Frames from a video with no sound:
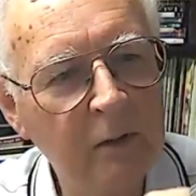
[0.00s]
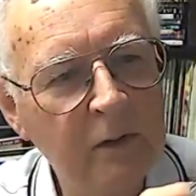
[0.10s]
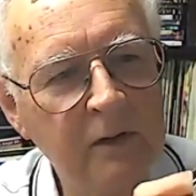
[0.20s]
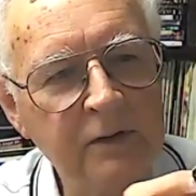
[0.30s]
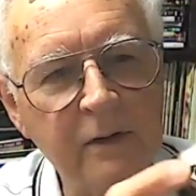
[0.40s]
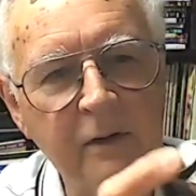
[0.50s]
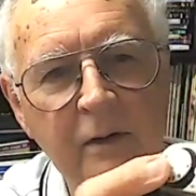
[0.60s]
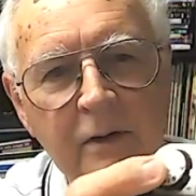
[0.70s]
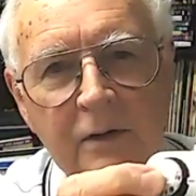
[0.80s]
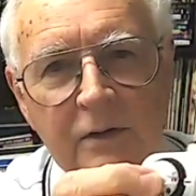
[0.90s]
Where is it?
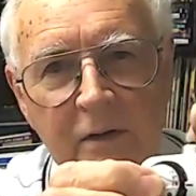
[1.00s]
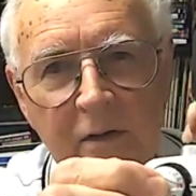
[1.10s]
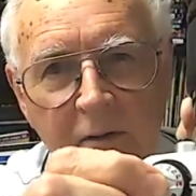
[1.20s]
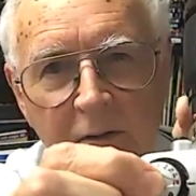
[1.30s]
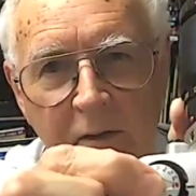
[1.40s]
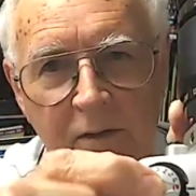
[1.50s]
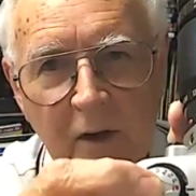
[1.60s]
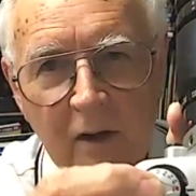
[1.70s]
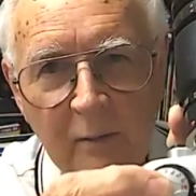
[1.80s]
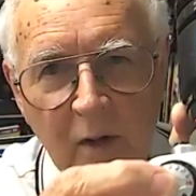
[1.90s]
Just wrong
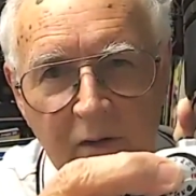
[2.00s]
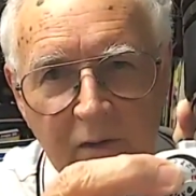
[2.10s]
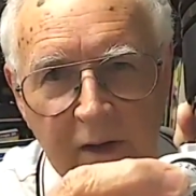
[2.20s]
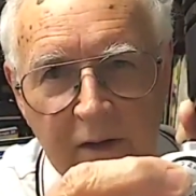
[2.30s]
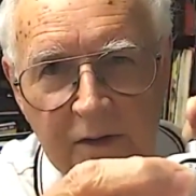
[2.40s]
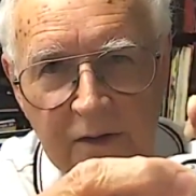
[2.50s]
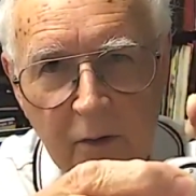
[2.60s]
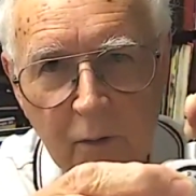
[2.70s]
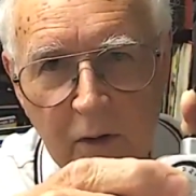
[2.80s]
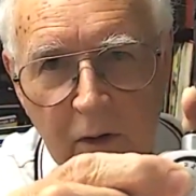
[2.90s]
side of my finger. There's a
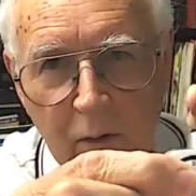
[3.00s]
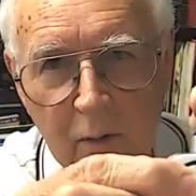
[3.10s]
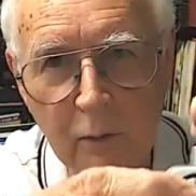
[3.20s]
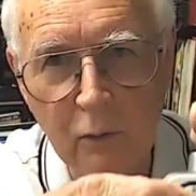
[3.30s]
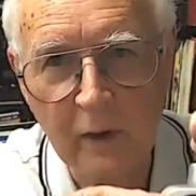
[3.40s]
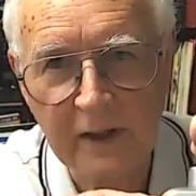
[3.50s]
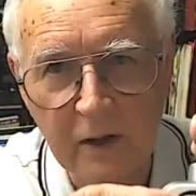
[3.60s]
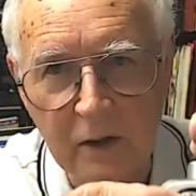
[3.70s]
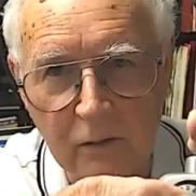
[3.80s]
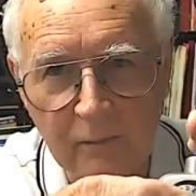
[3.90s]
little L, a little red
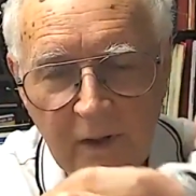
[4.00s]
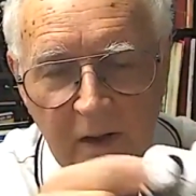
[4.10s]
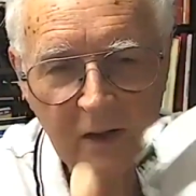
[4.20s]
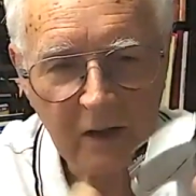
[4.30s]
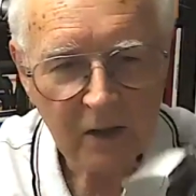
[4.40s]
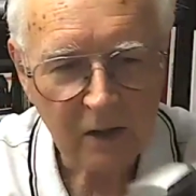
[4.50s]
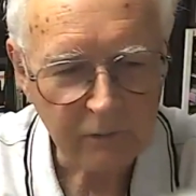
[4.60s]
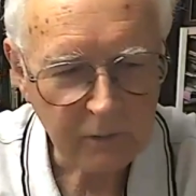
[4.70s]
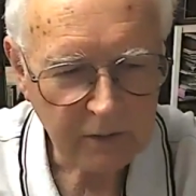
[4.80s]
L. If you